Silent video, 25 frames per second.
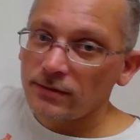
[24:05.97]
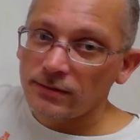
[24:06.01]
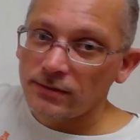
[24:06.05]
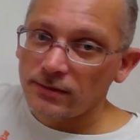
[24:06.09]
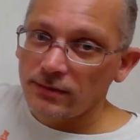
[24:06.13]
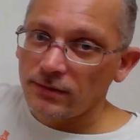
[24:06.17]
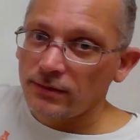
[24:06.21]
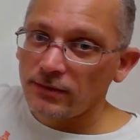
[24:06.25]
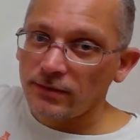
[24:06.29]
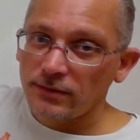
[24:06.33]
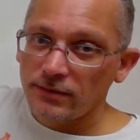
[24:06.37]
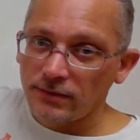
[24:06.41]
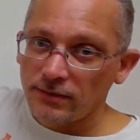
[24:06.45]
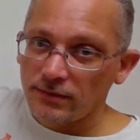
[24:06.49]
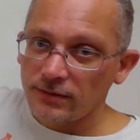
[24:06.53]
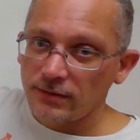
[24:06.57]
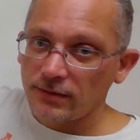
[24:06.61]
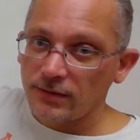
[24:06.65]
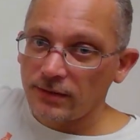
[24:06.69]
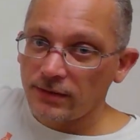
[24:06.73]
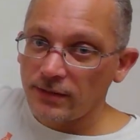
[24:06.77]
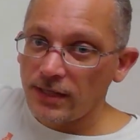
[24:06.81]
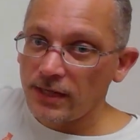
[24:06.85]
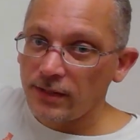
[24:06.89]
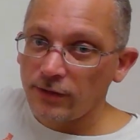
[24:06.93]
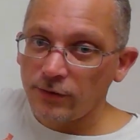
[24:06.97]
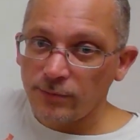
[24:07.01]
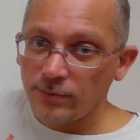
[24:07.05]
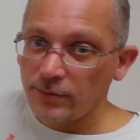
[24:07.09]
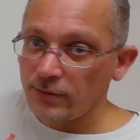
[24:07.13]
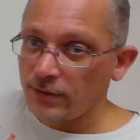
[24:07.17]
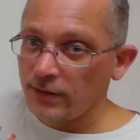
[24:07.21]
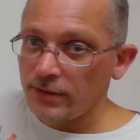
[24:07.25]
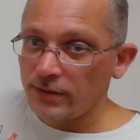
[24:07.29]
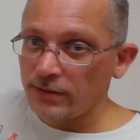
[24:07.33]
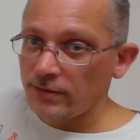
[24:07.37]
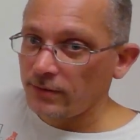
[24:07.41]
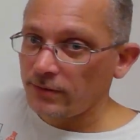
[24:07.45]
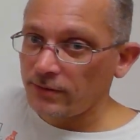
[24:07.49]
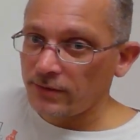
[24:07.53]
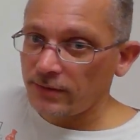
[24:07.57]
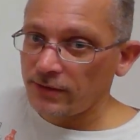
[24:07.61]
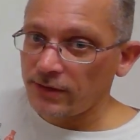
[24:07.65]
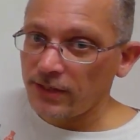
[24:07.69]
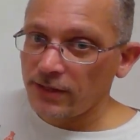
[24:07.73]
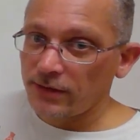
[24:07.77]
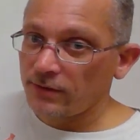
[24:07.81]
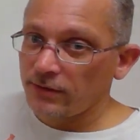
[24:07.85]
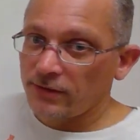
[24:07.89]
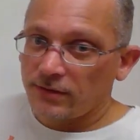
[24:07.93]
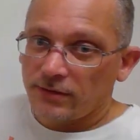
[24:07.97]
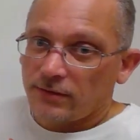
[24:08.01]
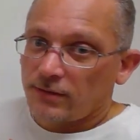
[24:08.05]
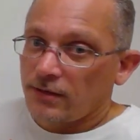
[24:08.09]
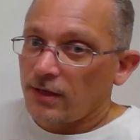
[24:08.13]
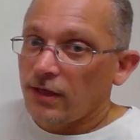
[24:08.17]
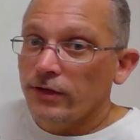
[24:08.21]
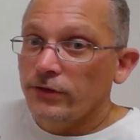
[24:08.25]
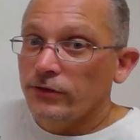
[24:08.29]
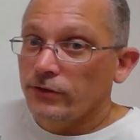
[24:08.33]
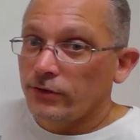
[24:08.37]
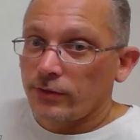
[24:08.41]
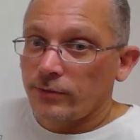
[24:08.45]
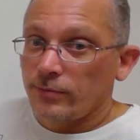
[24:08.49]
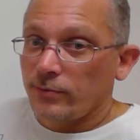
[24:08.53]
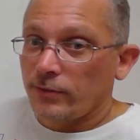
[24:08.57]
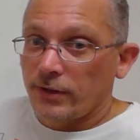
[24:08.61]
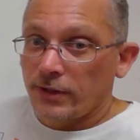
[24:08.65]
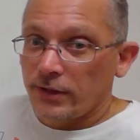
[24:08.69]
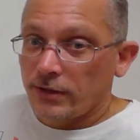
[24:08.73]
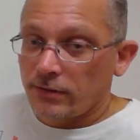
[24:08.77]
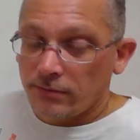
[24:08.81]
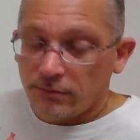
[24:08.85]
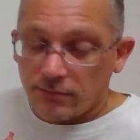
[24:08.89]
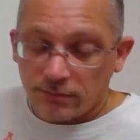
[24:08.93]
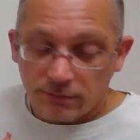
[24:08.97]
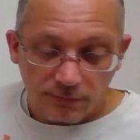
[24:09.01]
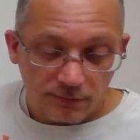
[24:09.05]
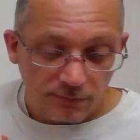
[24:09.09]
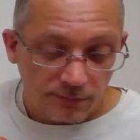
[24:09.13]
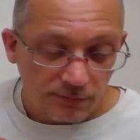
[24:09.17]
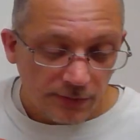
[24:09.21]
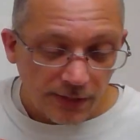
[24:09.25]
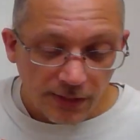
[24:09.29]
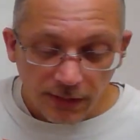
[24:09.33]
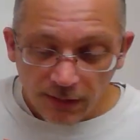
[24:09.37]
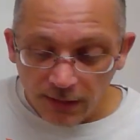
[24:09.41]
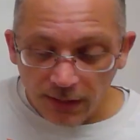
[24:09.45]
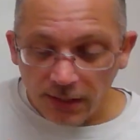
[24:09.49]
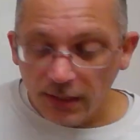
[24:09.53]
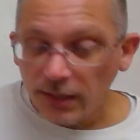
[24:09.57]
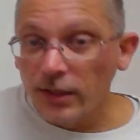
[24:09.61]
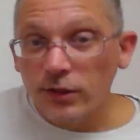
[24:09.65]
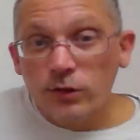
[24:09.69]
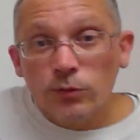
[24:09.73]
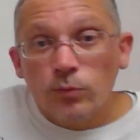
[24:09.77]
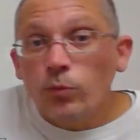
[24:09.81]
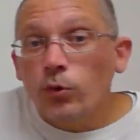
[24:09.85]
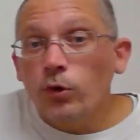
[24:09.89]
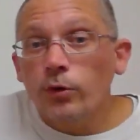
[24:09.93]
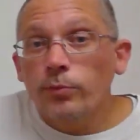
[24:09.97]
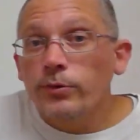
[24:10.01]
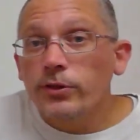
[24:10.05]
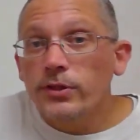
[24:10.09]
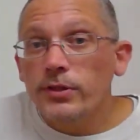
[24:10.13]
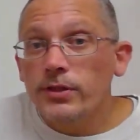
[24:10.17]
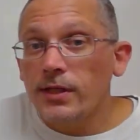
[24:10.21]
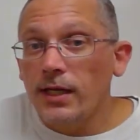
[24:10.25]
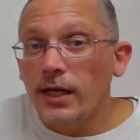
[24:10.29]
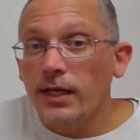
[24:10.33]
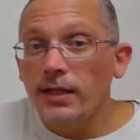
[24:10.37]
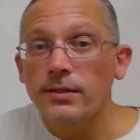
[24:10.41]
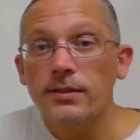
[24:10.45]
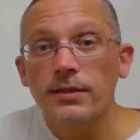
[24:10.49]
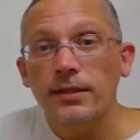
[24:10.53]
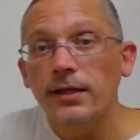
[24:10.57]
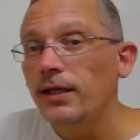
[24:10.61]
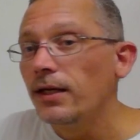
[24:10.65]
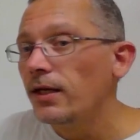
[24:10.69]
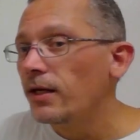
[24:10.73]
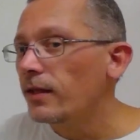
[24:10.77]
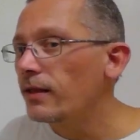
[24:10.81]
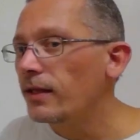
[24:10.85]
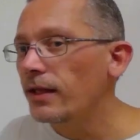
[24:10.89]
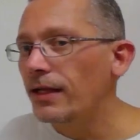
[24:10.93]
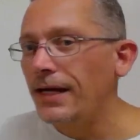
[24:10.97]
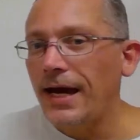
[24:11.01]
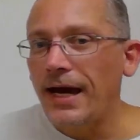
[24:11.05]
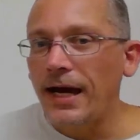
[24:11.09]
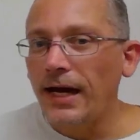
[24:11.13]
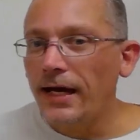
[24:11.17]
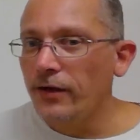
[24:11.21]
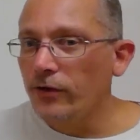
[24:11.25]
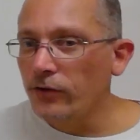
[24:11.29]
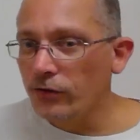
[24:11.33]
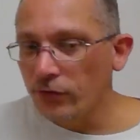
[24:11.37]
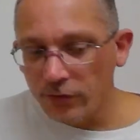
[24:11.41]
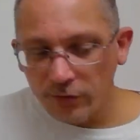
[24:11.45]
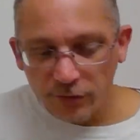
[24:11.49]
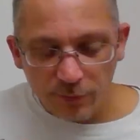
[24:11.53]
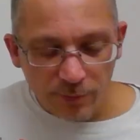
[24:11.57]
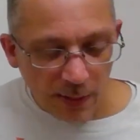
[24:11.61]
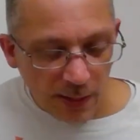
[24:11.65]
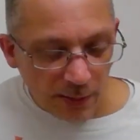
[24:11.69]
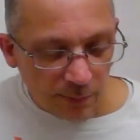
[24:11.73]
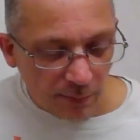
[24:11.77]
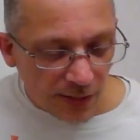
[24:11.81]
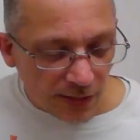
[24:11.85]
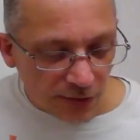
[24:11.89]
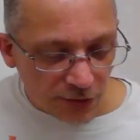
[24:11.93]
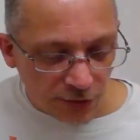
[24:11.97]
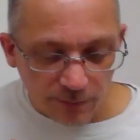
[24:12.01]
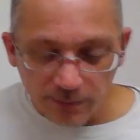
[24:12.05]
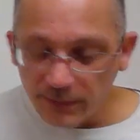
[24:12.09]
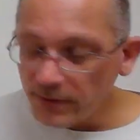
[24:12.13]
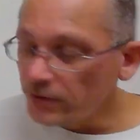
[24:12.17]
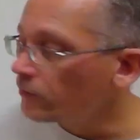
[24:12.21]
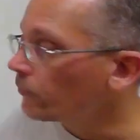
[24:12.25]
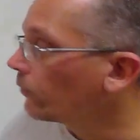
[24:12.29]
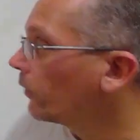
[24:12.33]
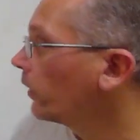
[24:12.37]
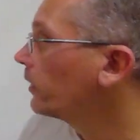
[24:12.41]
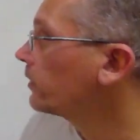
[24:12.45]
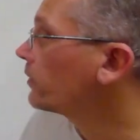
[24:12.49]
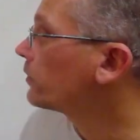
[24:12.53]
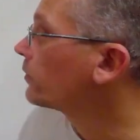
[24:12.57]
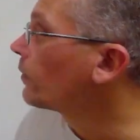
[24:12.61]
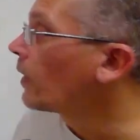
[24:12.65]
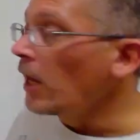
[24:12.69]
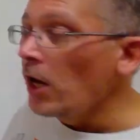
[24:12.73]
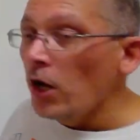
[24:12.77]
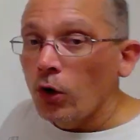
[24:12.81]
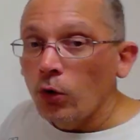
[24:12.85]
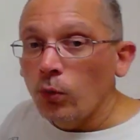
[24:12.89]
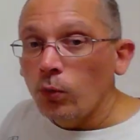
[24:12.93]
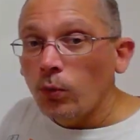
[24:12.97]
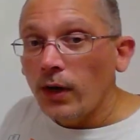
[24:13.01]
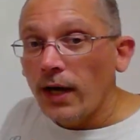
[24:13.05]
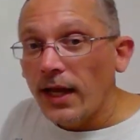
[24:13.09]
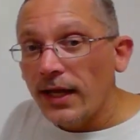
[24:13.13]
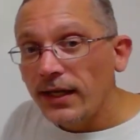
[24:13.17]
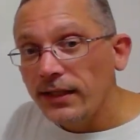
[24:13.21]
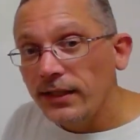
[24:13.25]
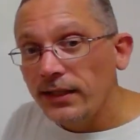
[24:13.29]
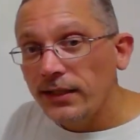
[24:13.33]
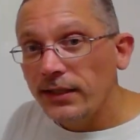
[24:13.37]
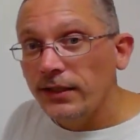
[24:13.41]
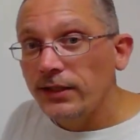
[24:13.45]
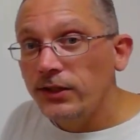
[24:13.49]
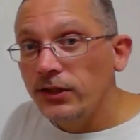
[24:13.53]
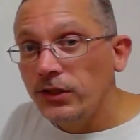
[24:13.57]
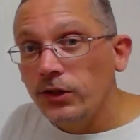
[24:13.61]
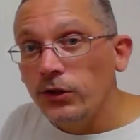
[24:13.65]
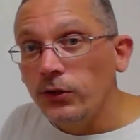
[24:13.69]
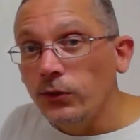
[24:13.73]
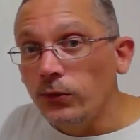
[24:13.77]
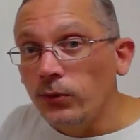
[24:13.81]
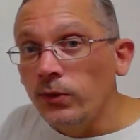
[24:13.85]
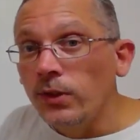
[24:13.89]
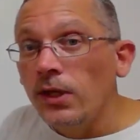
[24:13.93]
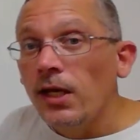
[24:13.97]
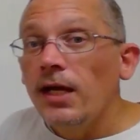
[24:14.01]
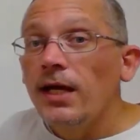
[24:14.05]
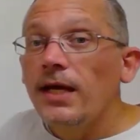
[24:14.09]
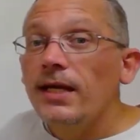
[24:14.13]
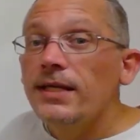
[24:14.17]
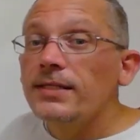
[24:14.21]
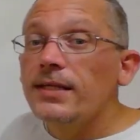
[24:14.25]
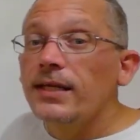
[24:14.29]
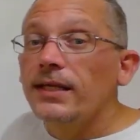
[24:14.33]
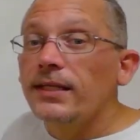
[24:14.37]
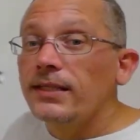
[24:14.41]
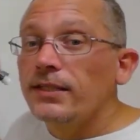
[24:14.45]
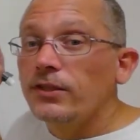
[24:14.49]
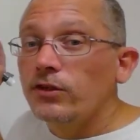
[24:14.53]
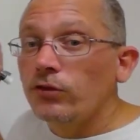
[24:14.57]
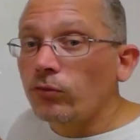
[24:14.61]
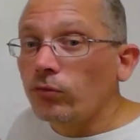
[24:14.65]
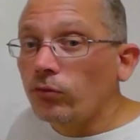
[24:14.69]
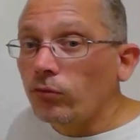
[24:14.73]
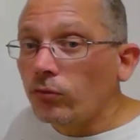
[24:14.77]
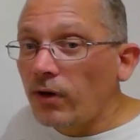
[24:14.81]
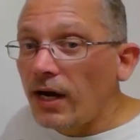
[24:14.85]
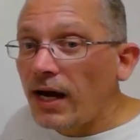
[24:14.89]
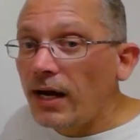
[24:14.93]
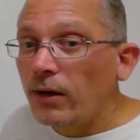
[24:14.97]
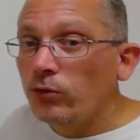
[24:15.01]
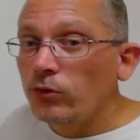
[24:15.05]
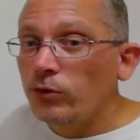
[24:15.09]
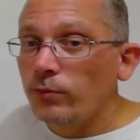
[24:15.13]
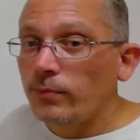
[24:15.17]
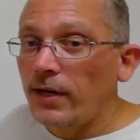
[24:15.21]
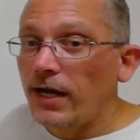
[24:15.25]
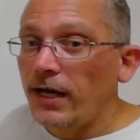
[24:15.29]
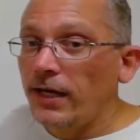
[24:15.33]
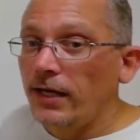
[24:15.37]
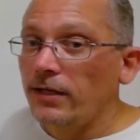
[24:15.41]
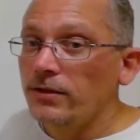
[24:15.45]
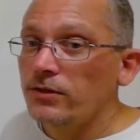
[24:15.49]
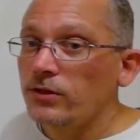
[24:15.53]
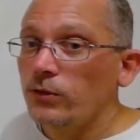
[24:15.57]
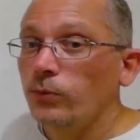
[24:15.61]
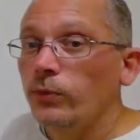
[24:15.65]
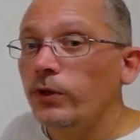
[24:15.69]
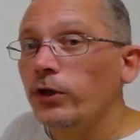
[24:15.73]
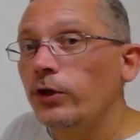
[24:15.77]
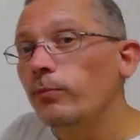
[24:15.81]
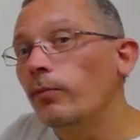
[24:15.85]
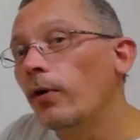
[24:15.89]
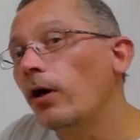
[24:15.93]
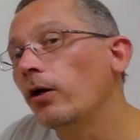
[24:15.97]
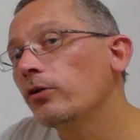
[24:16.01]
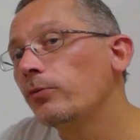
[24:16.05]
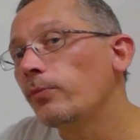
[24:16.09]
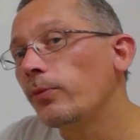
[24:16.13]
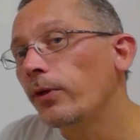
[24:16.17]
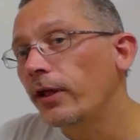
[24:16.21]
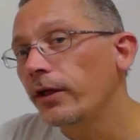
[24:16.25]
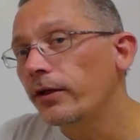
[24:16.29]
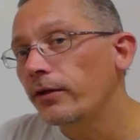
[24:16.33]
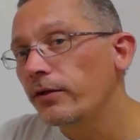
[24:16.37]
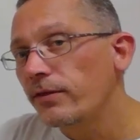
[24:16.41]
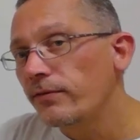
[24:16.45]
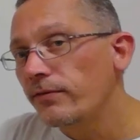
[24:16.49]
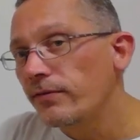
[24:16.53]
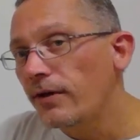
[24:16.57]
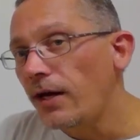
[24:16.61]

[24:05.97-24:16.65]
is a 10th place, this is a 100th place, right? It's more precise than either of my measurements was. What I need to do is I need to round my answer. When you multiply or